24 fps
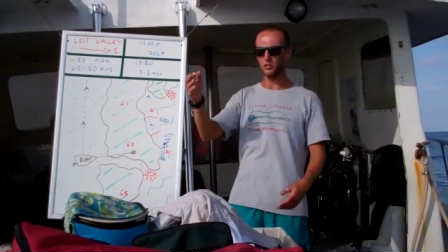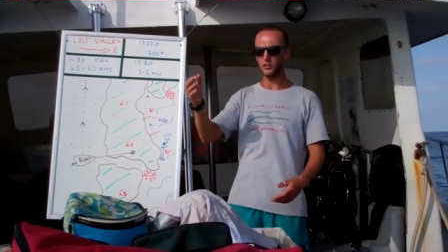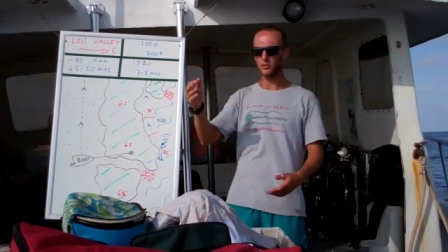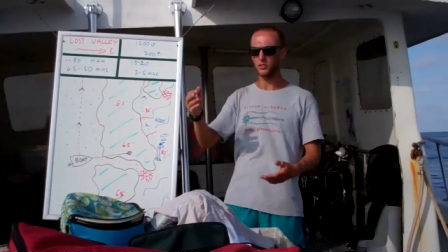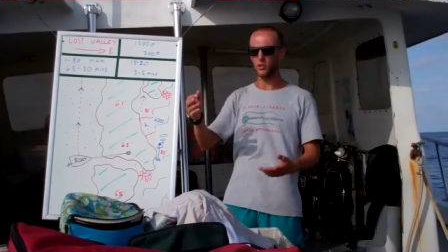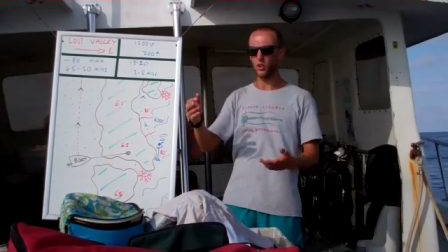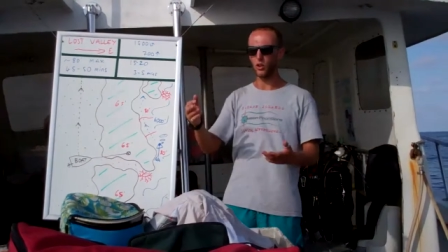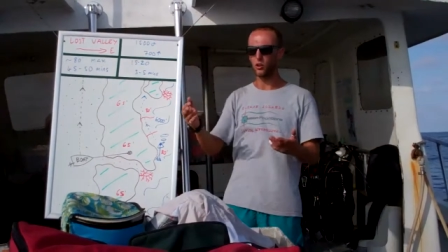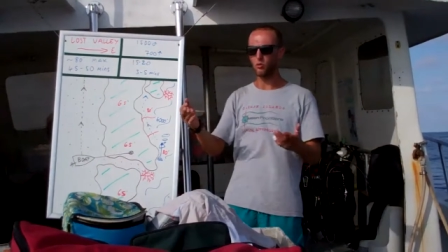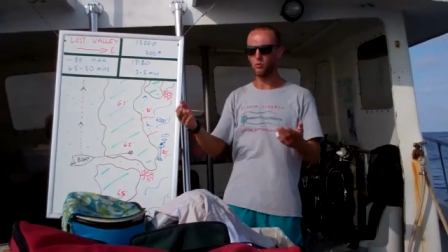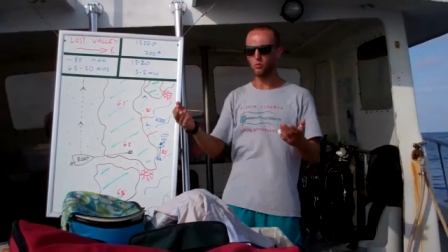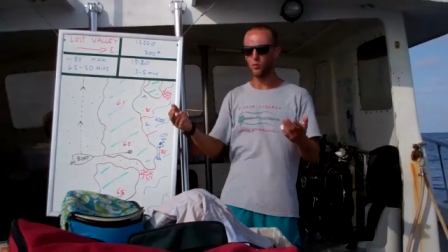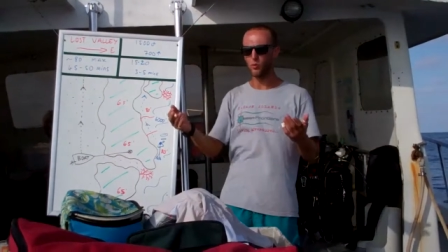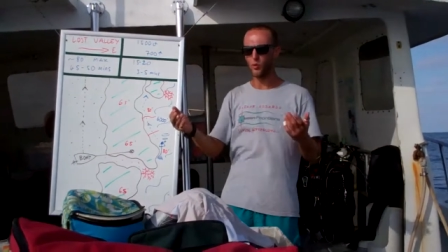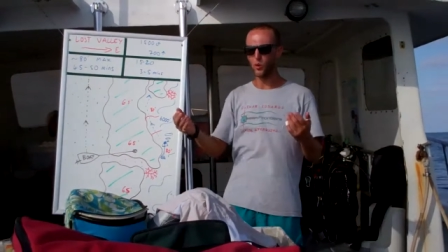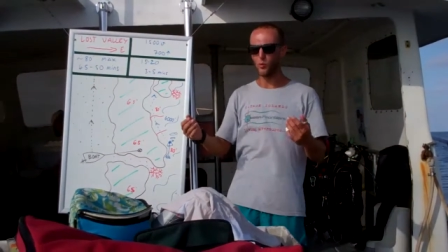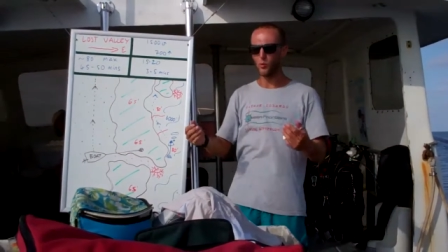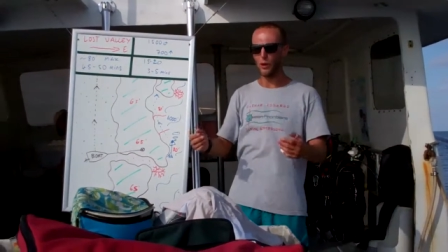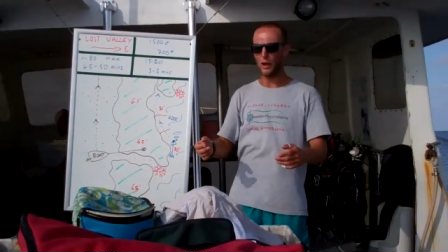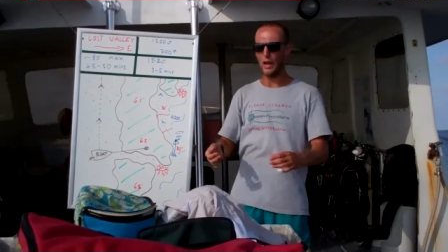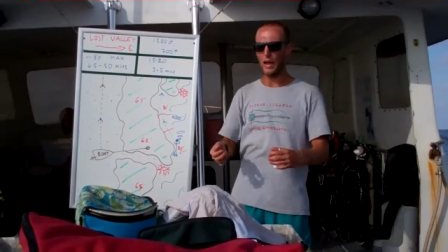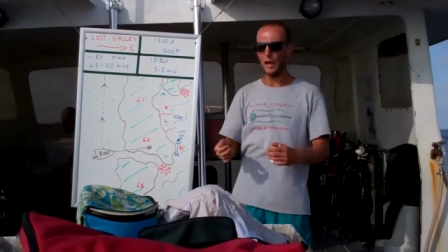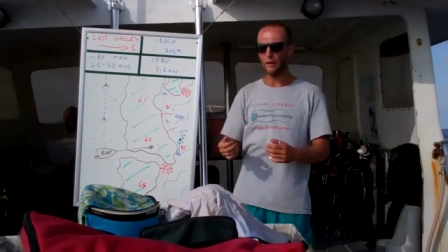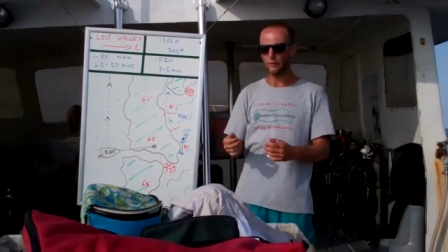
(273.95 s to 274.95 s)
There's no rule
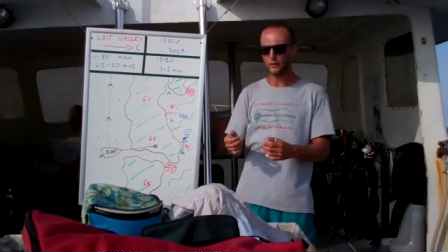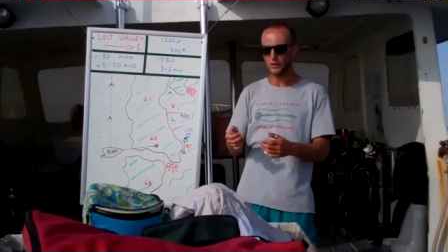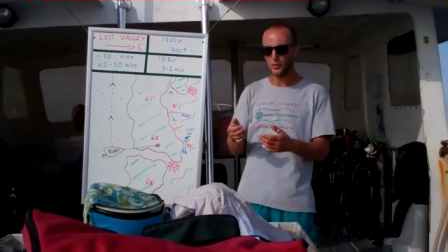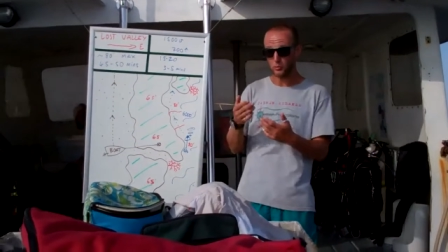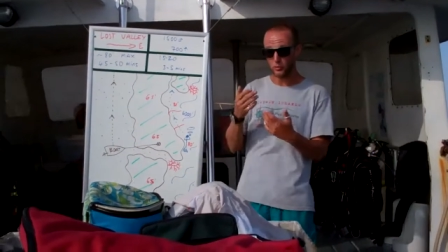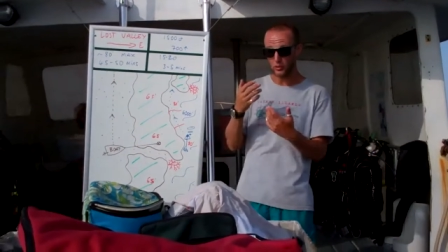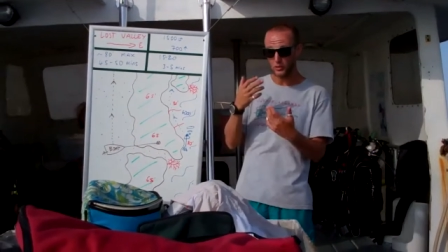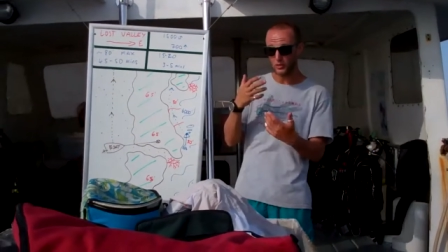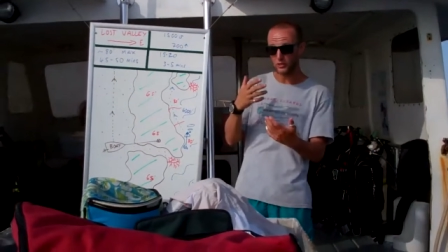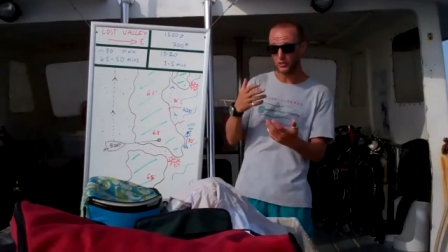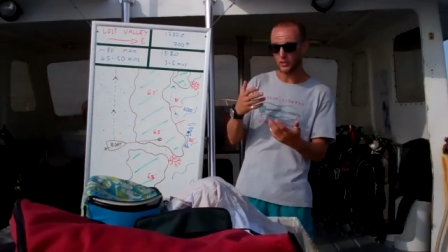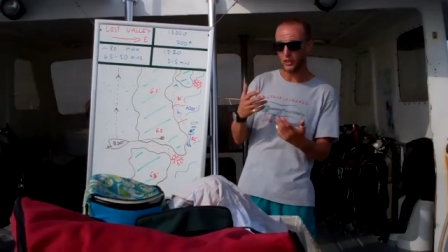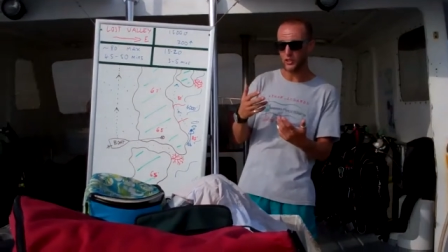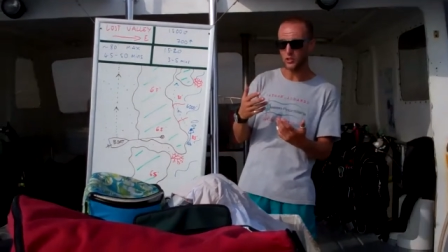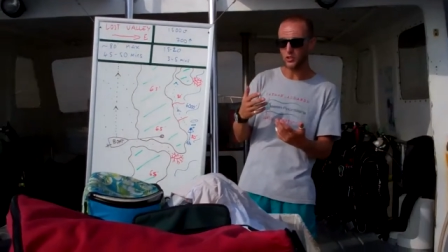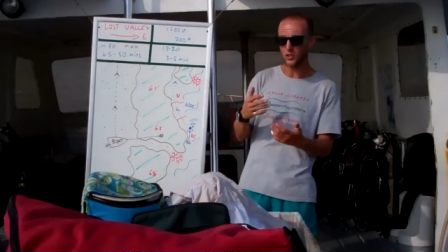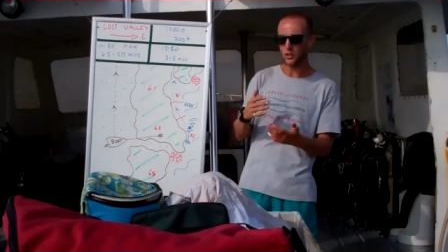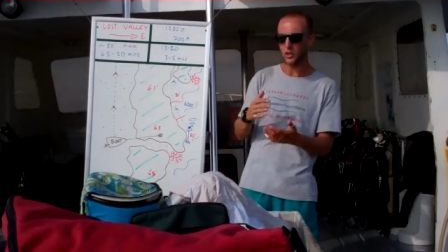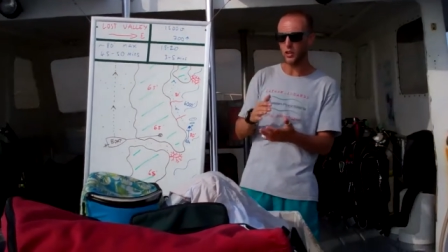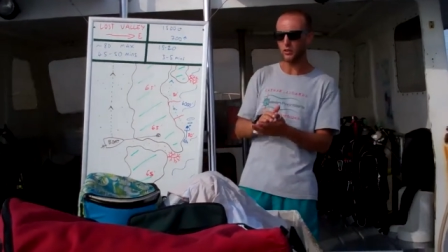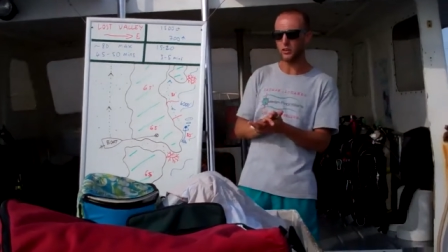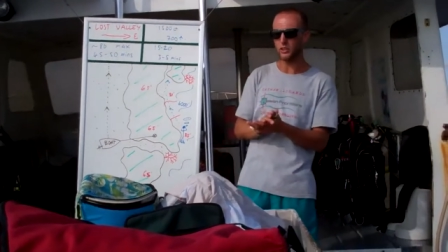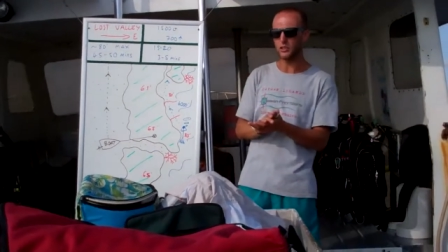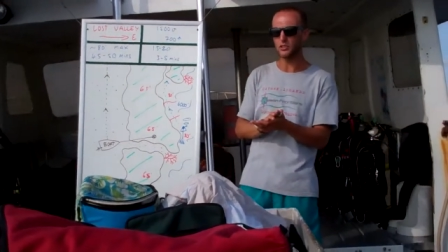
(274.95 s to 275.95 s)
about having to be
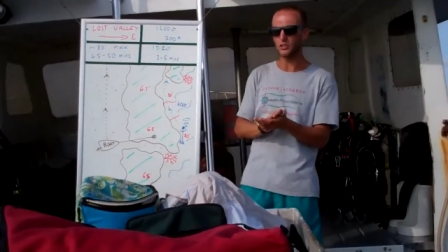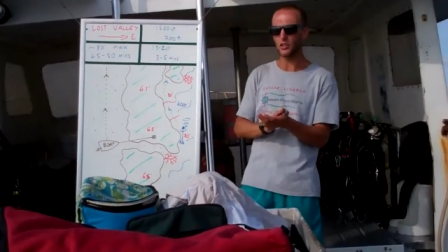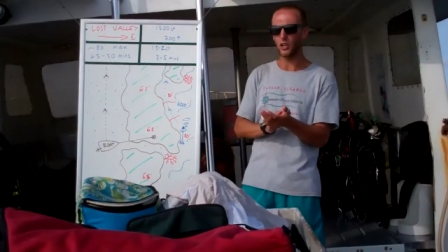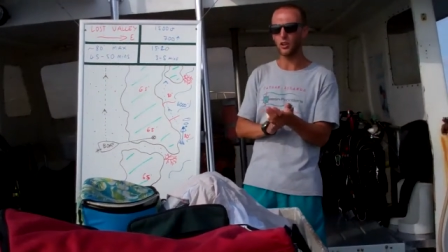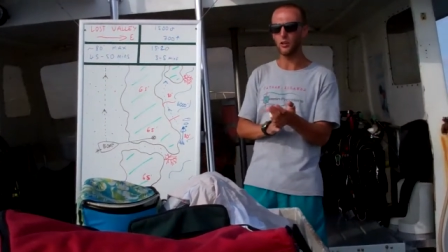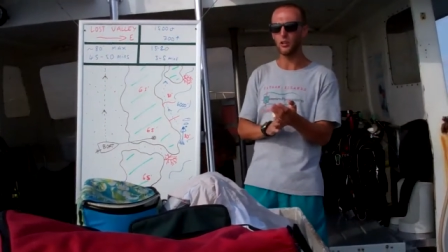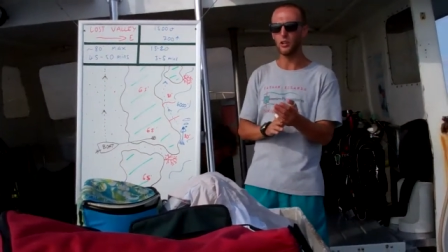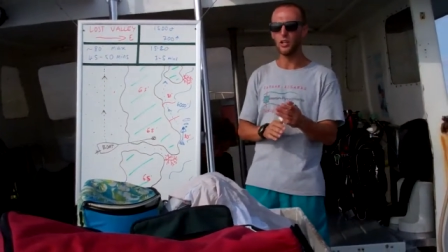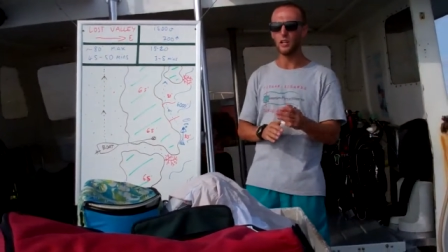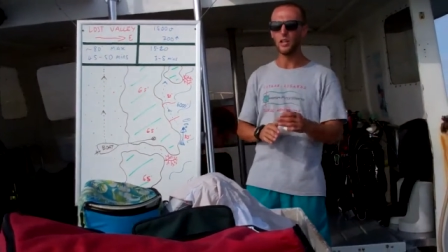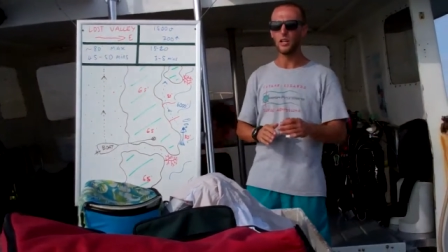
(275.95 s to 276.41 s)
stationary, so